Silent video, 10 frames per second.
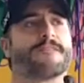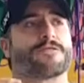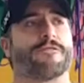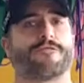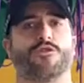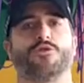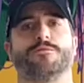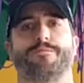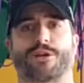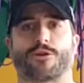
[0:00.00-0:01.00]
the
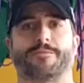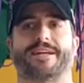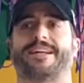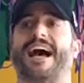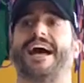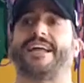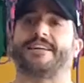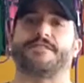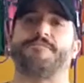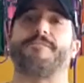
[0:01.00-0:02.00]
Food Pyramid Guide
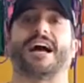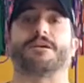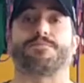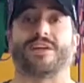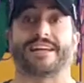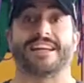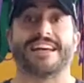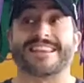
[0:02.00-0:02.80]
and the My Plate,